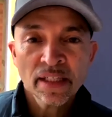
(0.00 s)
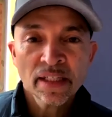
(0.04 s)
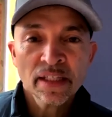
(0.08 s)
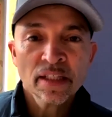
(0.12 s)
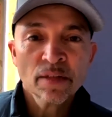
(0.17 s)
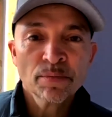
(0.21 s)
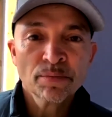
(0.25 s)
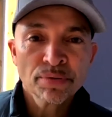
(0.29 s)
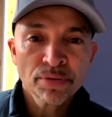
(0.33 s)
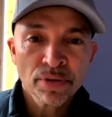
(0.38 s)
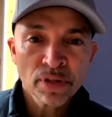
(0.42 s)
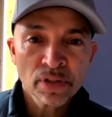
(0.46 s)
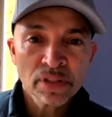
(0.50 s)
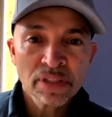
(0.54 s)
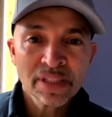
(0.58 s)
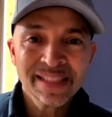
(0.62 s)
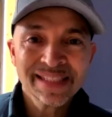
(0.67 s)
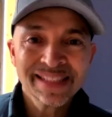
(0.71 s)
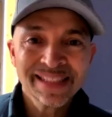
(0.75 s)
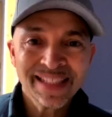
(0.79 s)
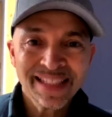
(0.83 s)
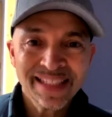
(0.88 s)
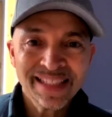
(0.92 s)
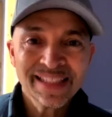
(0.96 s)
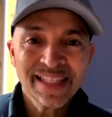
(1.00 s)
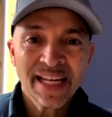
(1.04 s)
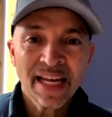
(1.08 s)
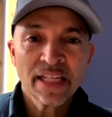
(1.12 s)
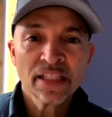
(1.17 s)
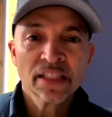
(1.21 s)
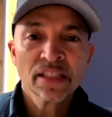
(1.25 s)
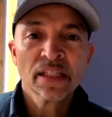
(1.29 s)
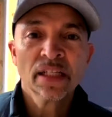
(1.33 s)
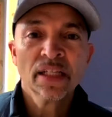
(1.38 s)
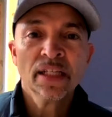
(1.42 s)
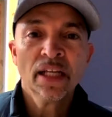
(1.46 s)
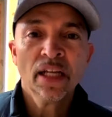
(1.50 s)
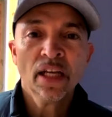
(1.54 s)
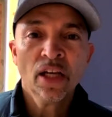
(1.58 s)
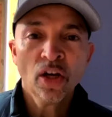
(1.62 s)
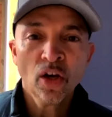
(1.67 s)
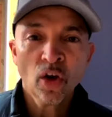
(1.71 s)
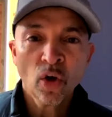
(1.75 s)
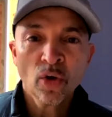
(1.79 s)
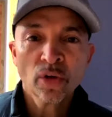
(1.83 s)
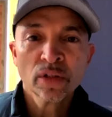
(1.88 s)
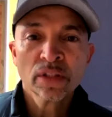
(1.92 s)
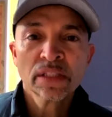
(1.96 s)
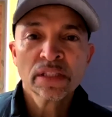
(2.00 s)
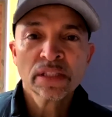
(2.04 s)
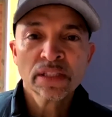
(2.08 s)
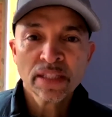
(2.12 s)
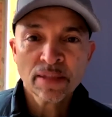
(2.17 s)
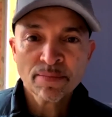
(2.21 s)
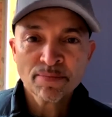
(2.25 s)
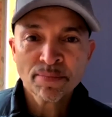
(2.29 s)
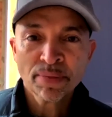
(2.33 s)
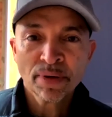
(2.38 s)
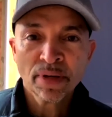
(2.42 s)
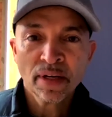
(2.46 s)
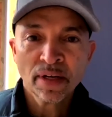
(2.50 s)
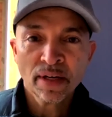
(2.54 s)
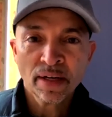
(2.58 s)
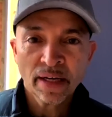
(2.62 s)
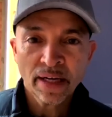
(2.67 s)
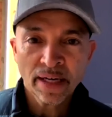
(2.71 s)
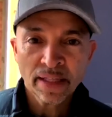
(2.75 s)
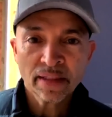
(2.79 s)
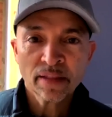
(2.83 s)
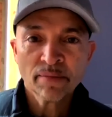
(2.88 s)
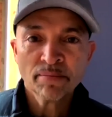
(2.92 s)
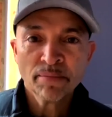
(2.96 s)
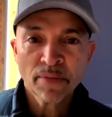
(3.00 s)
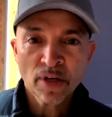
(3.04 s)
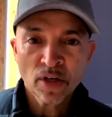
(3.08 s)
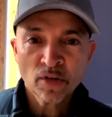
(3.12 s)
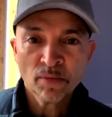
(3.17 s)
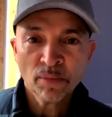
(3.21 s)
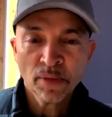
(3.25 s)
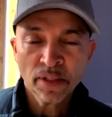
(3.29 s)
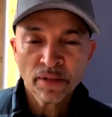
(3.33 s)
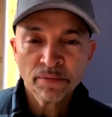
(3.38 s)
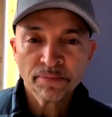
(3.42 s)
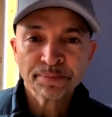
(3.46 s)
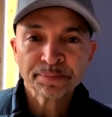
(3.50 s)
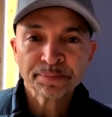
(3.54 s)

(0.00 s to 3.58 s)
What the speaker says: the process is actually a lot simpler at the moment